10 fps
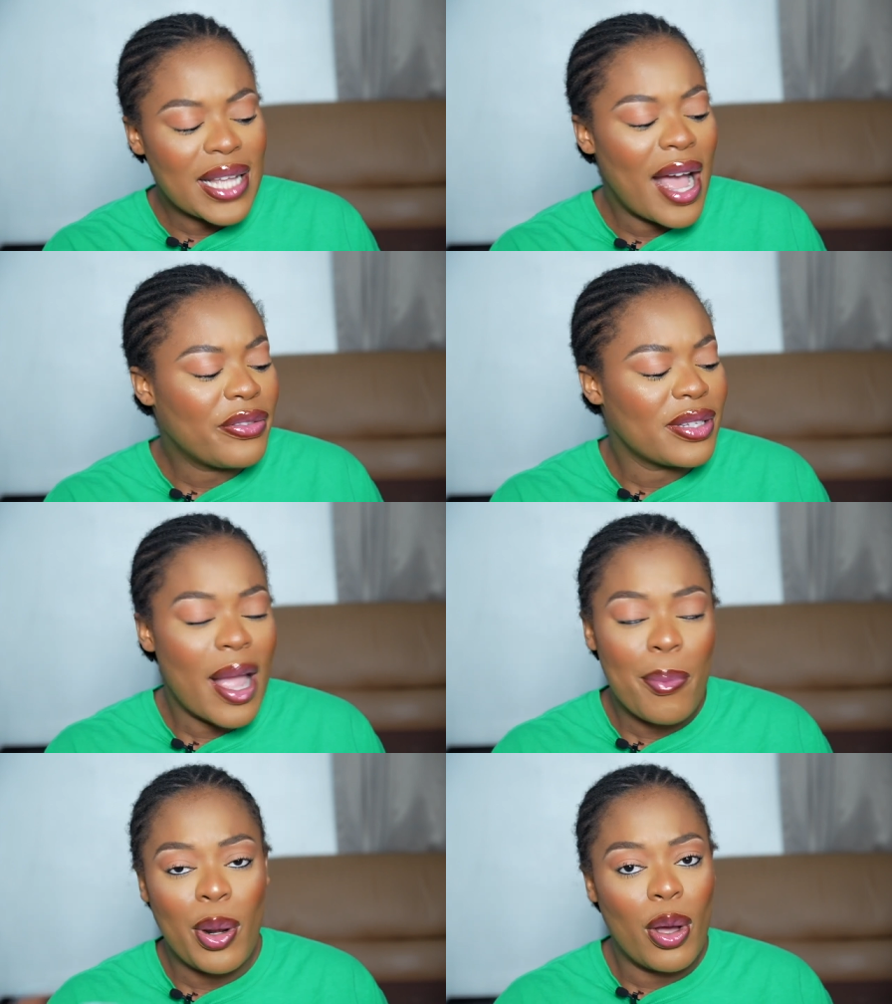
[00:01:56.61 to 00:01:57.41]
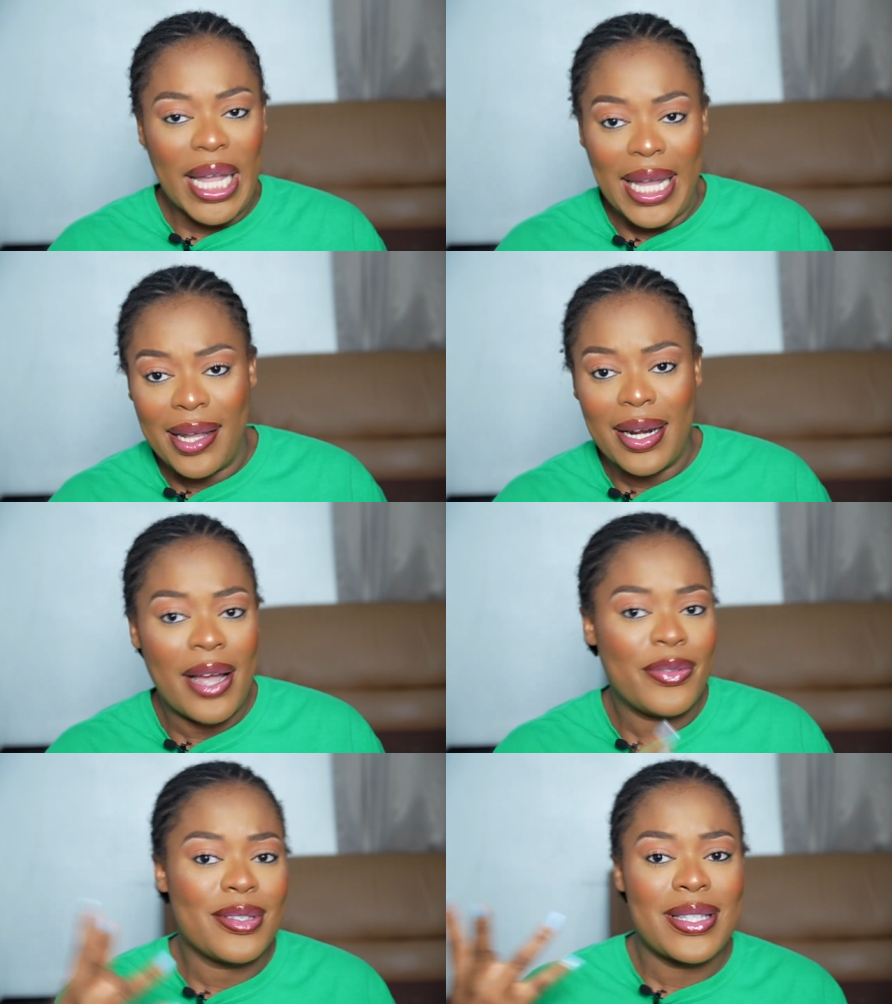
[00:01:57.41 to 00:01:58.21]
I have to start plucking, I
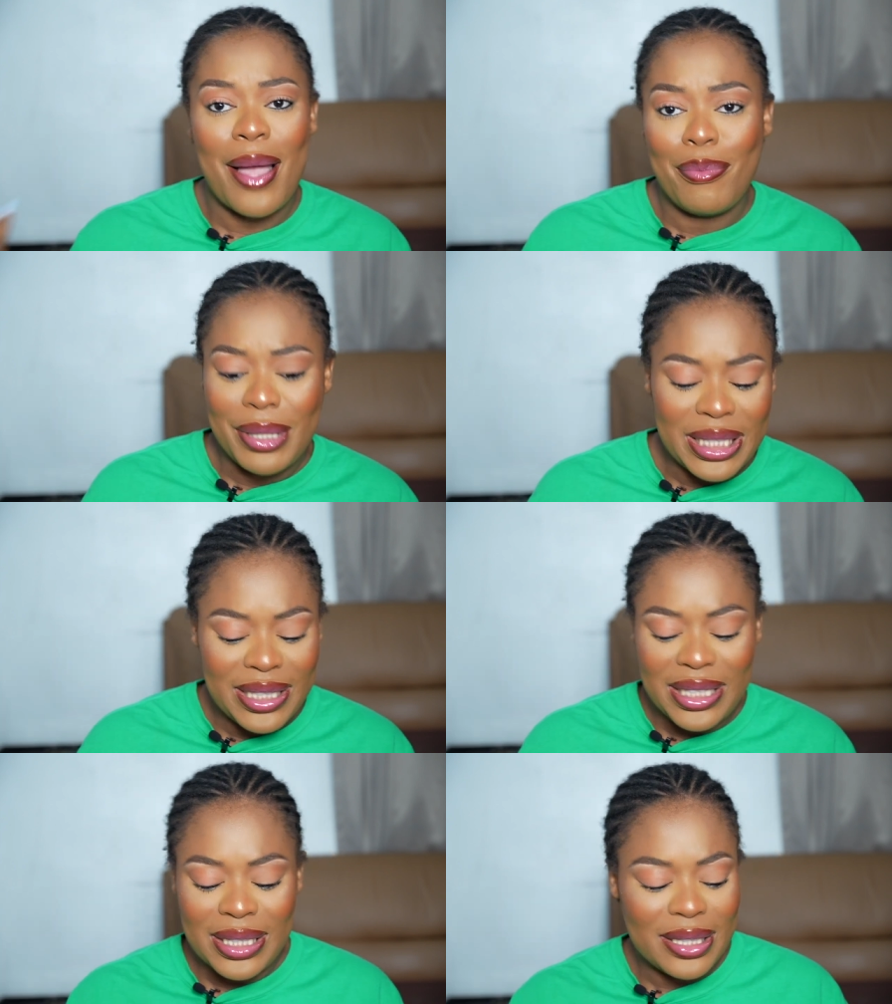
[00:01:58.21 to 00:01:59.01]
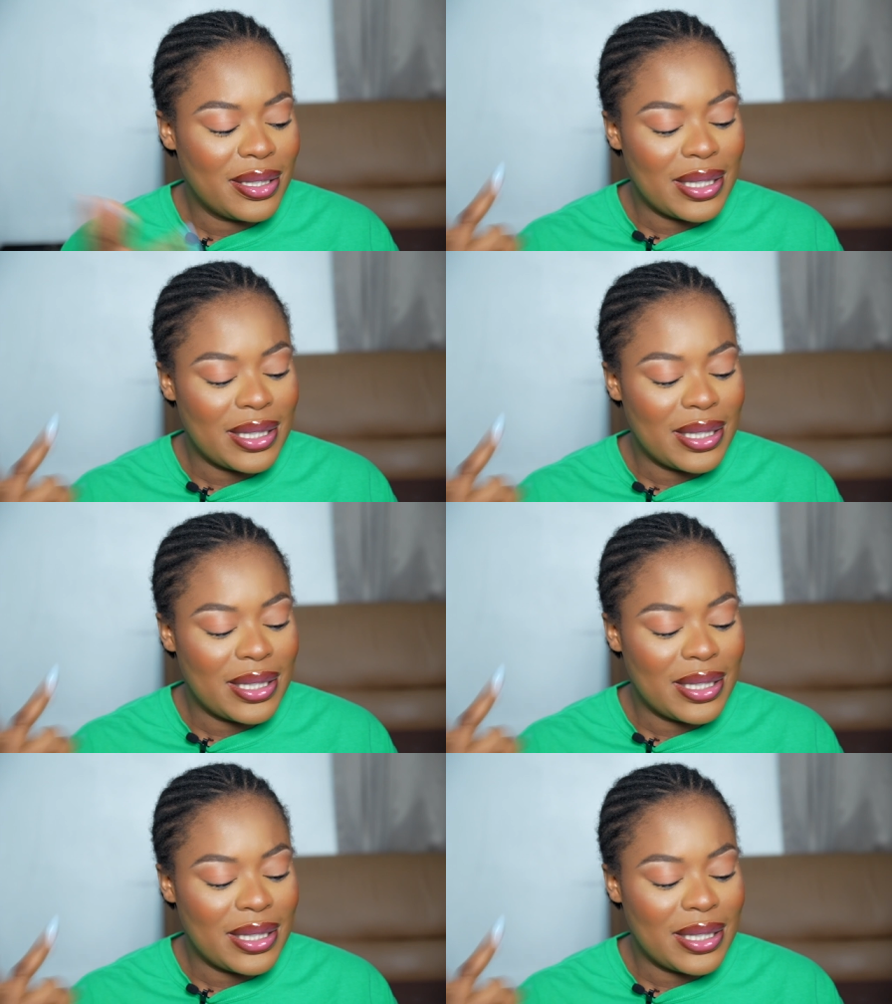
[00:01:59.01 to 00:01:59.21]
have to start bleaching.